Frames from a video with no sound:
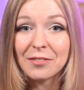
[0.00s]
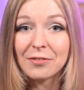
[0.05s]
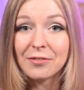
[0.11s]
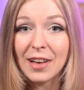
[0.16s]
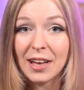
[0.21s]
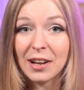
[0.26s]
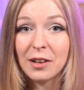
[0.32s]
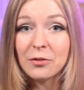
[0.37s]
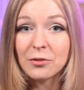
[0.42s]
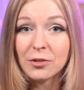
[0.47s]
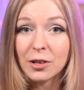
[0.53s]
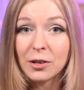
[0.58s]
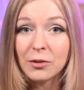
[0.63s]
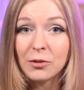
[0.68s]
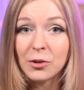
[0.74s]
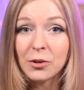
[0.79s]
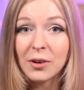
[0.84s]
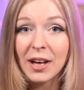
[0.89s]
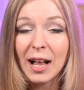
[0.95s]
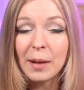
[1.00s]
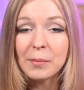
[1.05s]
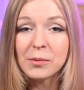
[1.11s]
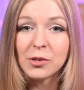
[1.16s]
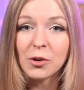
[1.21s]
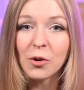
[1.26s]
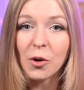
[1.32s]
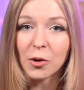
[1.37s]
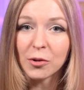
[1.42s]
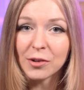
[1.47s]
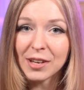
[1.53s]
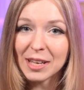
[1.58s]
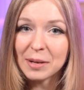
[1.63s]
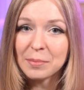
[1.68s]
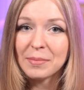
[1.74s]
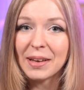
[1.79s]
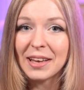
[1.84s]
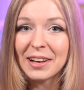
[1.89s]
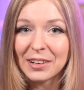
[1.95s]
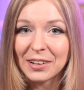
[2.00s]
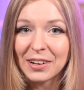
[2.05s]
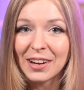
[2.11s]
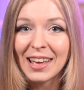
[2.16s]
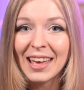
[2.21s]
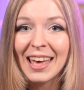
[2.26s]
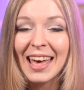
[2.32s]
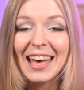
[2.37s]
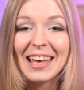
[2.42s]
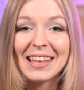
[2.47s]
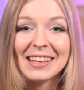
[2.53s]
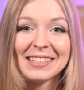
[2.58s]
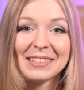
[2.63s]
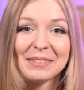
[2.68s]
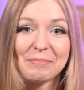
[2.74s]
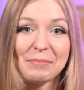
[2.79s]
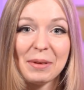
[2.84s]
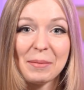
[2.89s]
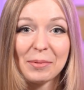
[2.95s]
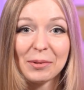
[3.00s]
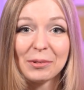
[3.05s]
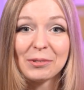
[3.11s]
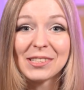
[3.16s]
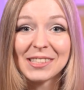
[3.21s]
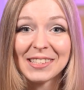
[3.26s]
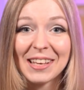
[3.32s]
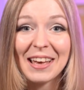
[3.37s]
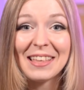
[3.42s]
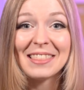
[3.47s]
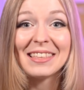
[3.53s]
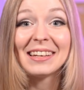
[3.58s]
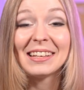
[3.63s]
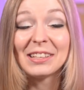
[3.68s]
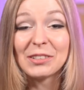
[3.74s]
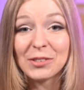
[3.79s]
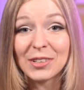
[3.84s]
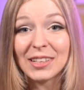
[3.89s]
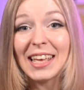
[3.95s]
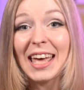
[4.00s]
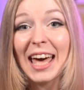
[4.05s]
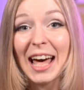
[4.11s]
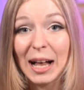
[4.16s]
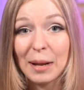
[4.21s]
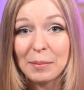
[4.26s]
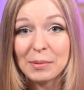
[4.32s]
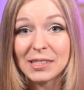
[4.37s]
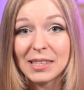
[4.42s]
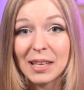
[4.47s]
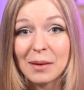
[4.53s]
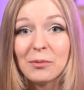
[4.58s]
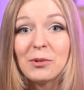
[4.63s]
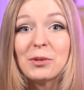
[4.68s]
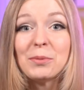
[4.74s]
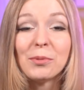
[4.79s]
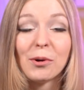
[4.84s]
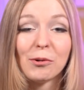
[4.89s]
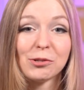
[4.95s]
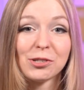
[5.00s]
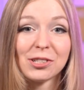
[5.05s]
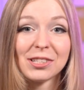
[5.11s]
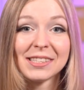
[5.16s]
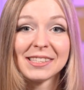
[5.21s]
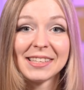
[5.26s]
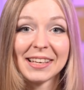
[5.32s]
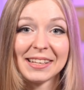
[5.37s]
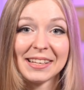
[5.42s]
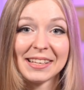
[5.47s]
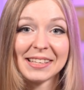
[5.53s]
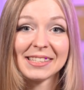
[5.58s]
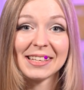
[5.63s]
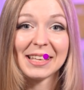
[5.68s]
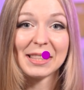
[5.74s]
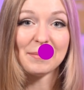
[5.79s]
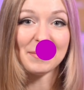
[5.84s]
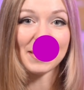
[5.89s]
a fan in front of you helps you orient better, and people say that it really helps them with motion sickness at the